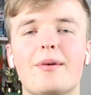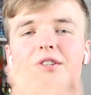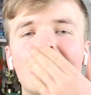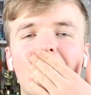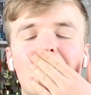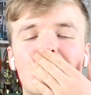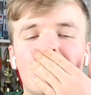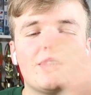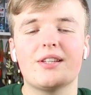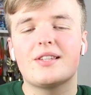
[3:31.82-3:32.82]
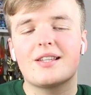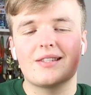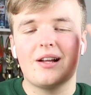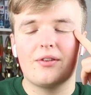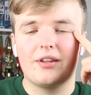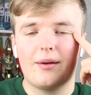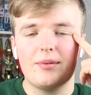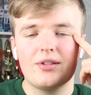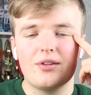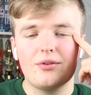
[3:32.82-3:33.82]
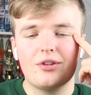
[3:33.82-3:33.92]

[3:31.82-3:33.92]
Imagine going to one of these things now though. That'd be so